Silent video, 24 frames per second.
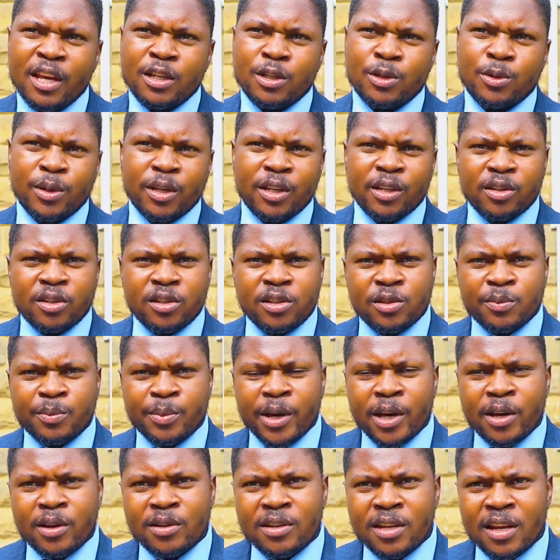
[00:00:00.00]
to increase
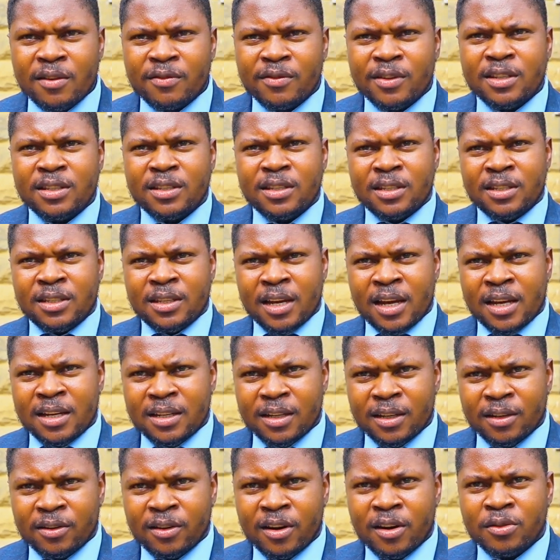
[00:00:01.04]
biodiversity
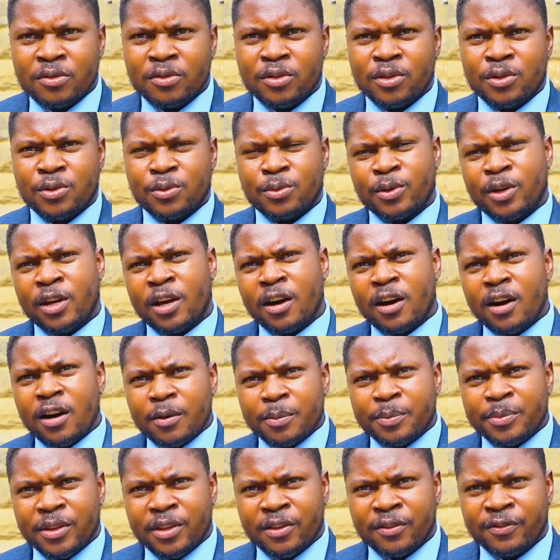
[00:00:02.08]
underground, to
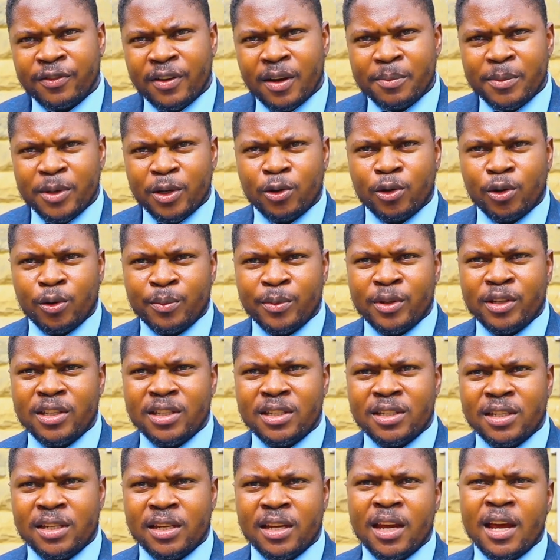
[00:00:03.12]
help the farming
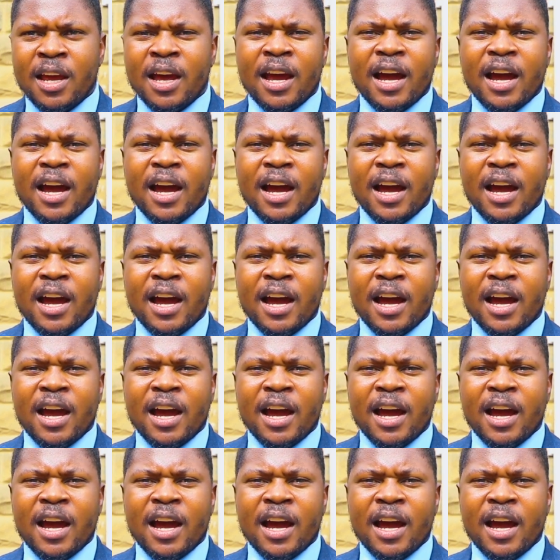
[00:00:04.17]
community